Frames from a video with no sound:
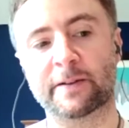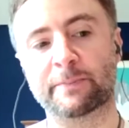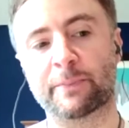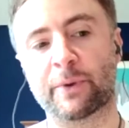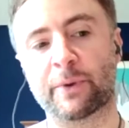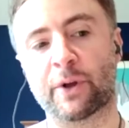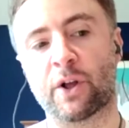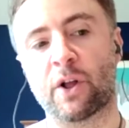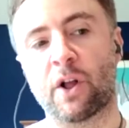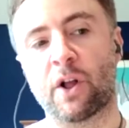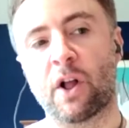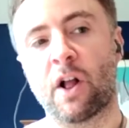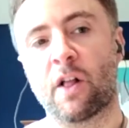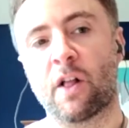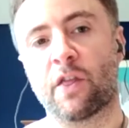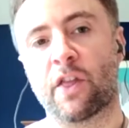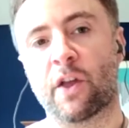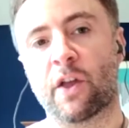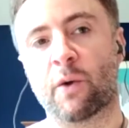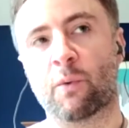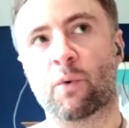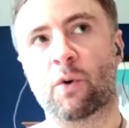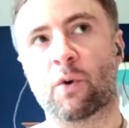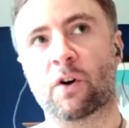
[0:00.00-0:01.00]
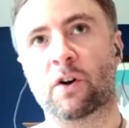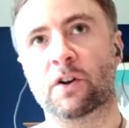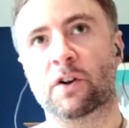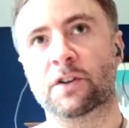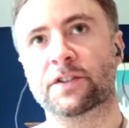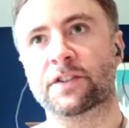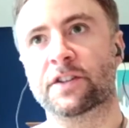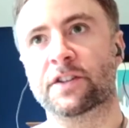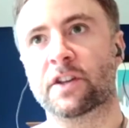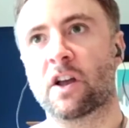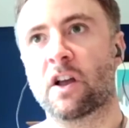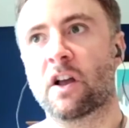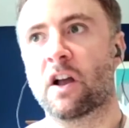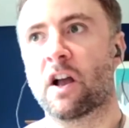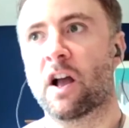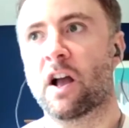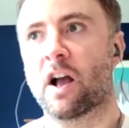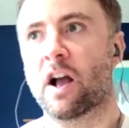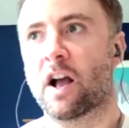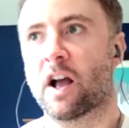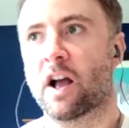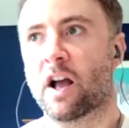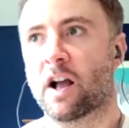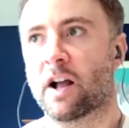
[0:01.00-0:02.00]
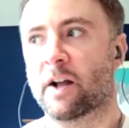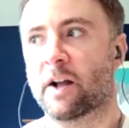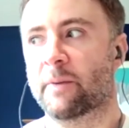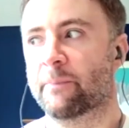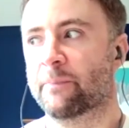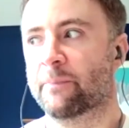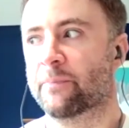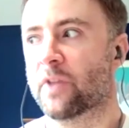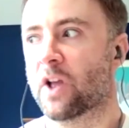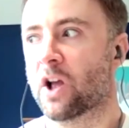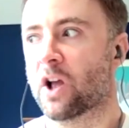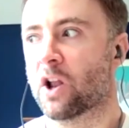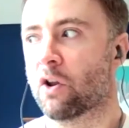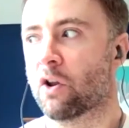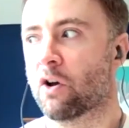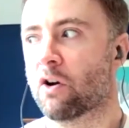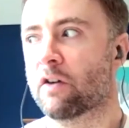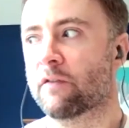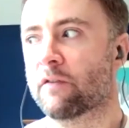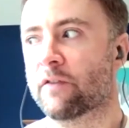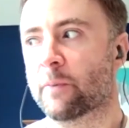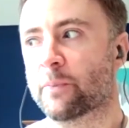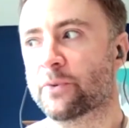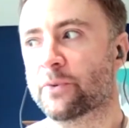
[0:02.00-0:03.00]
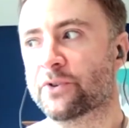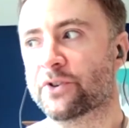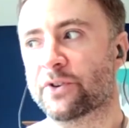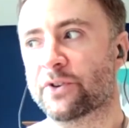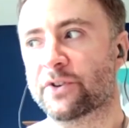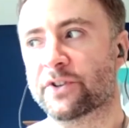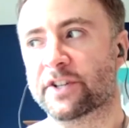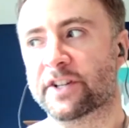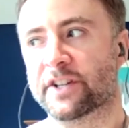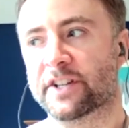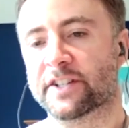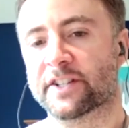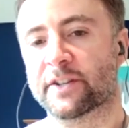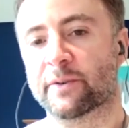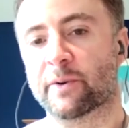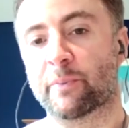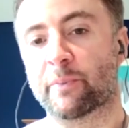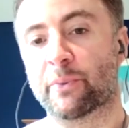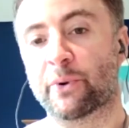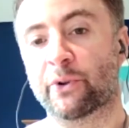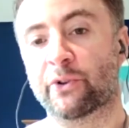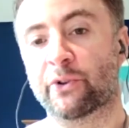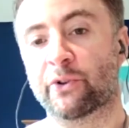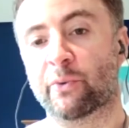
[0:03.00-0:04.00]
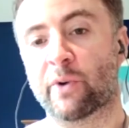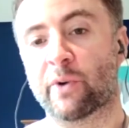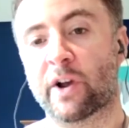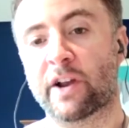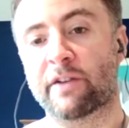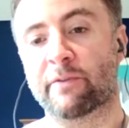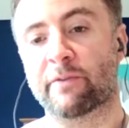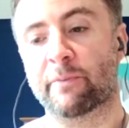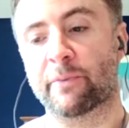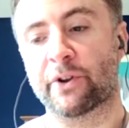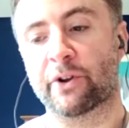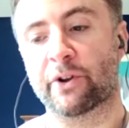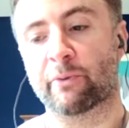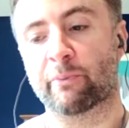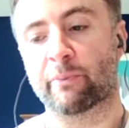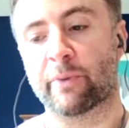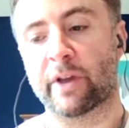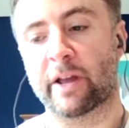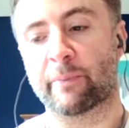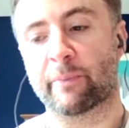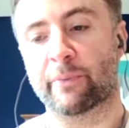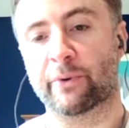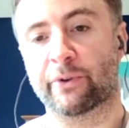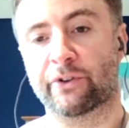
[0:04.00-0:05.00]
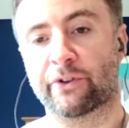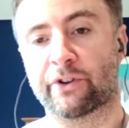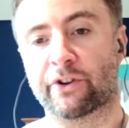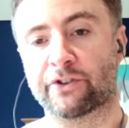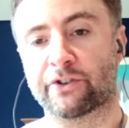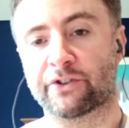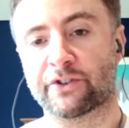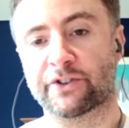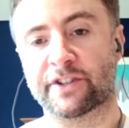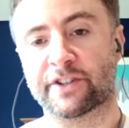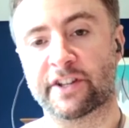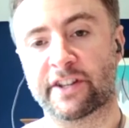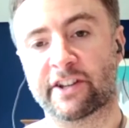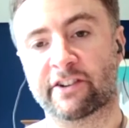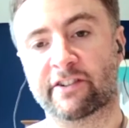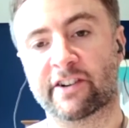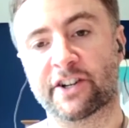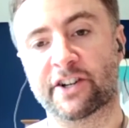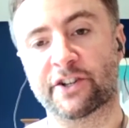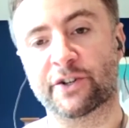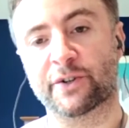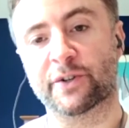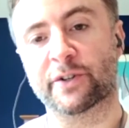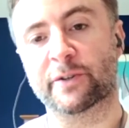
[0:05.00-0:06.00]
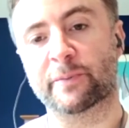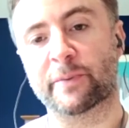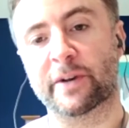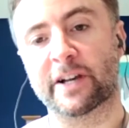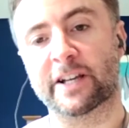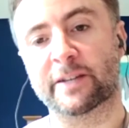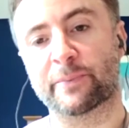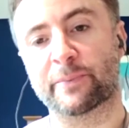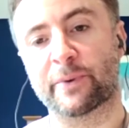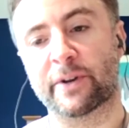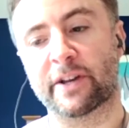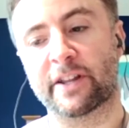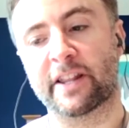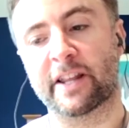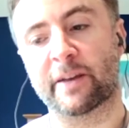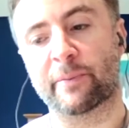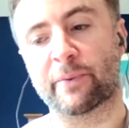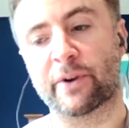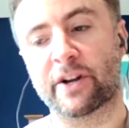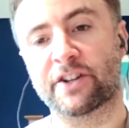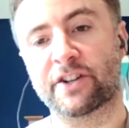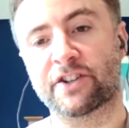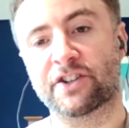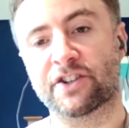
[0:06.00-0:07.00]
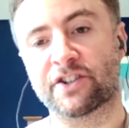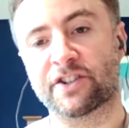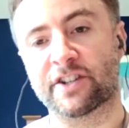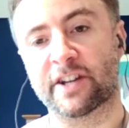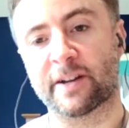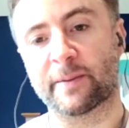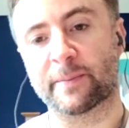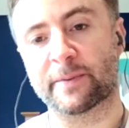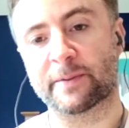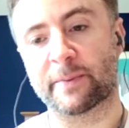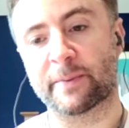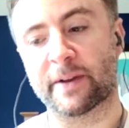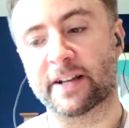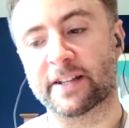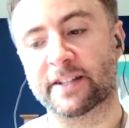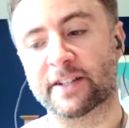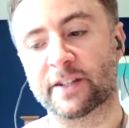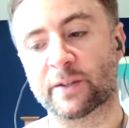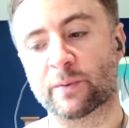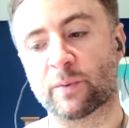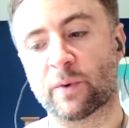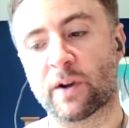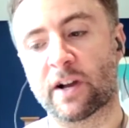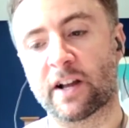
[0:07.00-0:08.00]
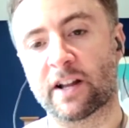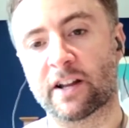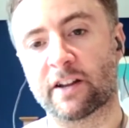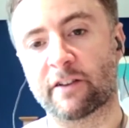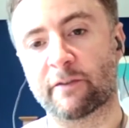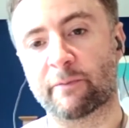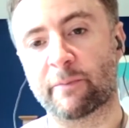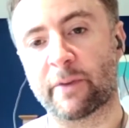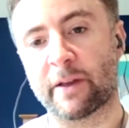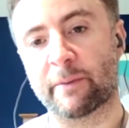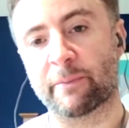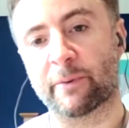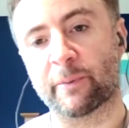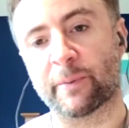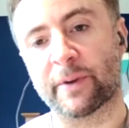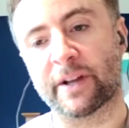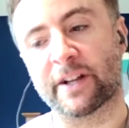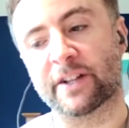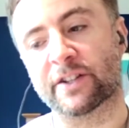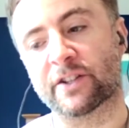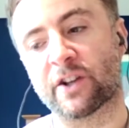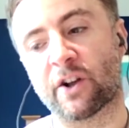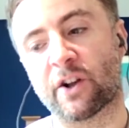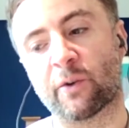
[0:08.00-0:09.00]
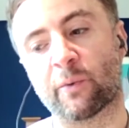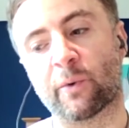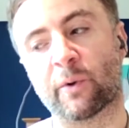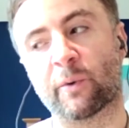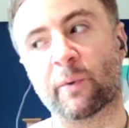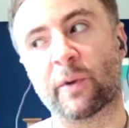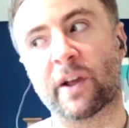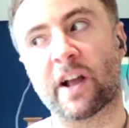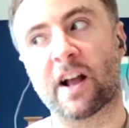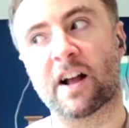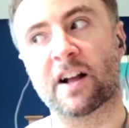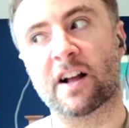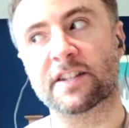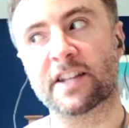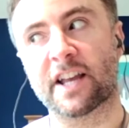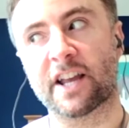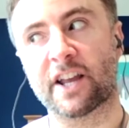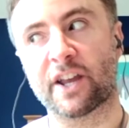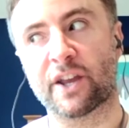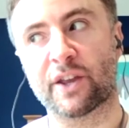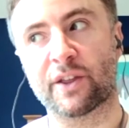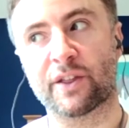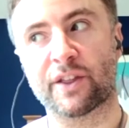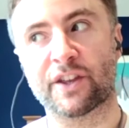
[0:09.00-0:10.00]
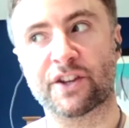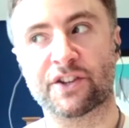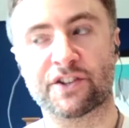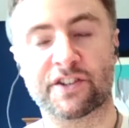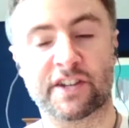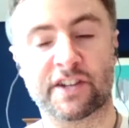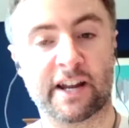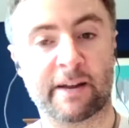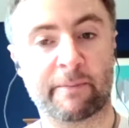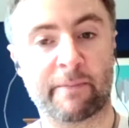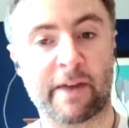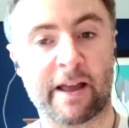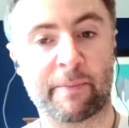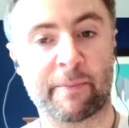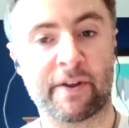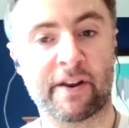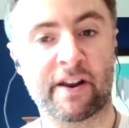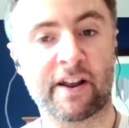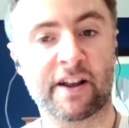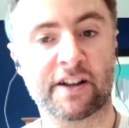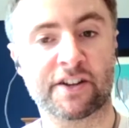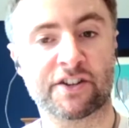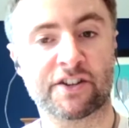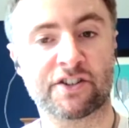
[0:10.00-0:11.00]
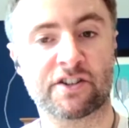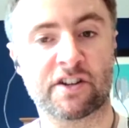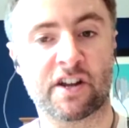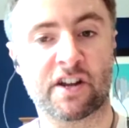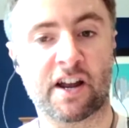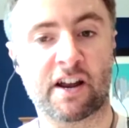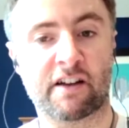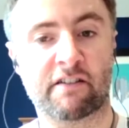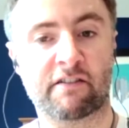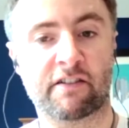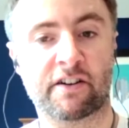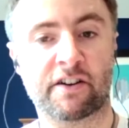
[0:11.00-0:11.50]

But there was um, a lot of opportunities that were pulled away from young people, not just in the graduate space, but in the apprenticeship space as well, of people being told, well, we can't take you this year, maybe next year.